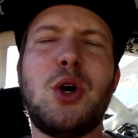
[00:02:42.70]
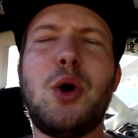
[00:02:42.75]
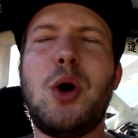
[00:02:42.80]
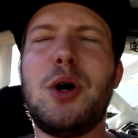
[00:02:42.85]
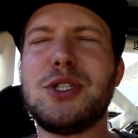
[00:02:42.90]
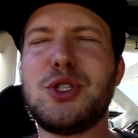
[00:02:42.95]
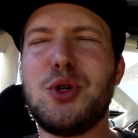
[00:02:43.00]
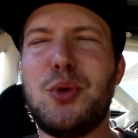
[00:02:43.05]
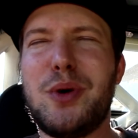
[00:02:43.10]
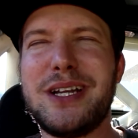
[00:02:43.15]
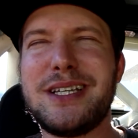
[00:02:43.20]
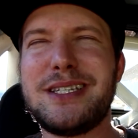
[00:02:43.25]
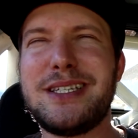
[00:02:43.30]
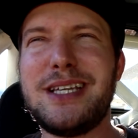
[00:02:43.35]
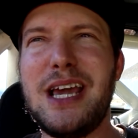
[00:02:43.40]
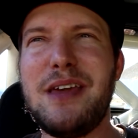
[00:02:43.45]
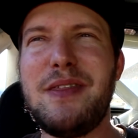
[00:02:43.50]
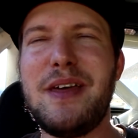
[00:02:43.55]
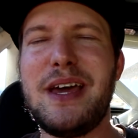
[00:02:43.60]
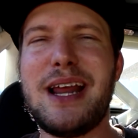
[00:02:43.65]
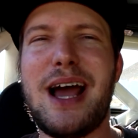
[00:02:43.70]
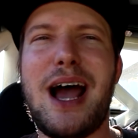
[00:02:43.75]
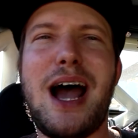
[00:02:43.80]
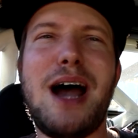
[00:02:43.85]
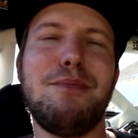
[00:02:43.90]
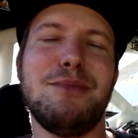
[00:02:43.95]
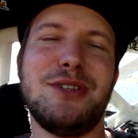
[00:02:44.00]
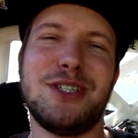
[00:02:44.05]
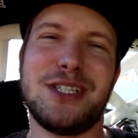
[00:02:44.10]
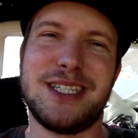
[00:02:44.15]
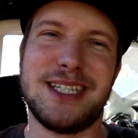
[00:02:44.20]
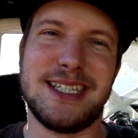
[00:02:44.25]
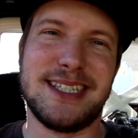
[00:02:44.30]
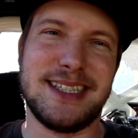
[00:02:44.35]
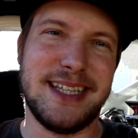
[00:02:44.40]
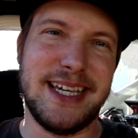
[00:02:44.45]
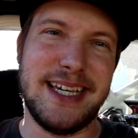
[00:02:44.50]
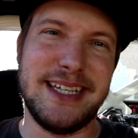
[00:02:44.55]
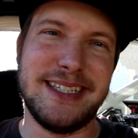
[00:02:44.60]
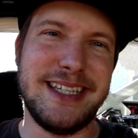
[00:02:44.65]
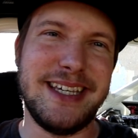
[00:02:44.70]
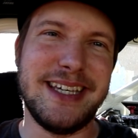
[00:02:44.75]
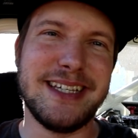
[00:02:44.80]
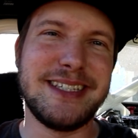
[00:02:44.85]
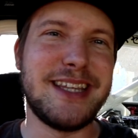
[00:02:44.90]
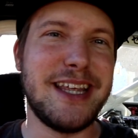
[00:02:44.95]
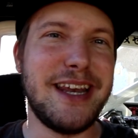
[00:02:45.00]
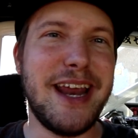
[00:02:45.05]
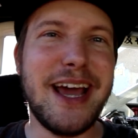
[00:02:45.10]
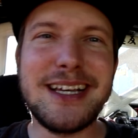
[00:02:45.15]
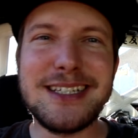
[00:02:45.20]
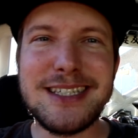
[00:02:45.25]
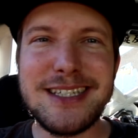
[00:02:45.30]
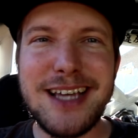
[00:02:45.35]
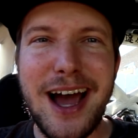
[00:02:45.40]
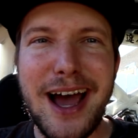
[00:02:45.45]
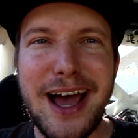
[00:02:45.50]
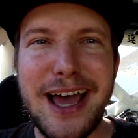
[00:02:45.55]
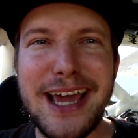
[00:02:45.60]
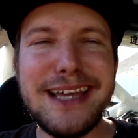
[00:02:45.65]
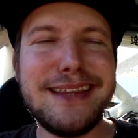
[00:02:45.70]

Now, I also want to say that I'm just as lazy as the next guy,